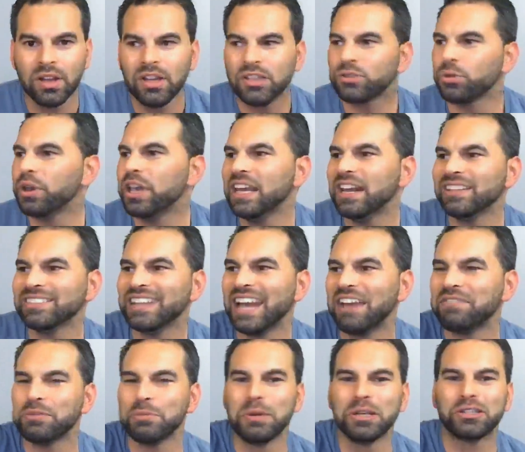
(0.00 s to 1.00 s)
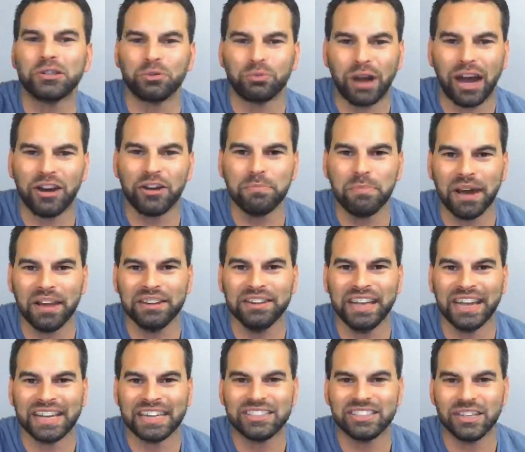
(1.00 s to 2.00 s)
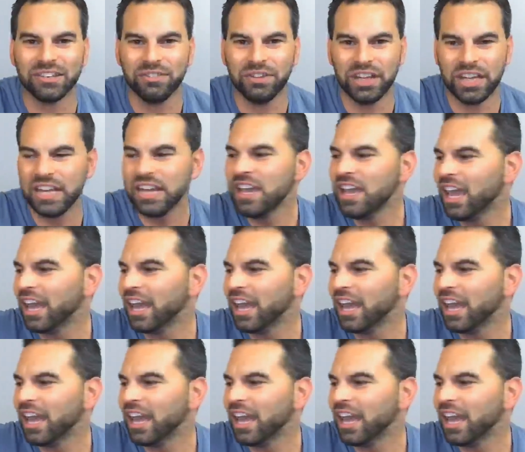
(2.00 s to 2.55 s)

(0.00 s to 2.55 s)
so he doesn't have to be surrounded by the negativity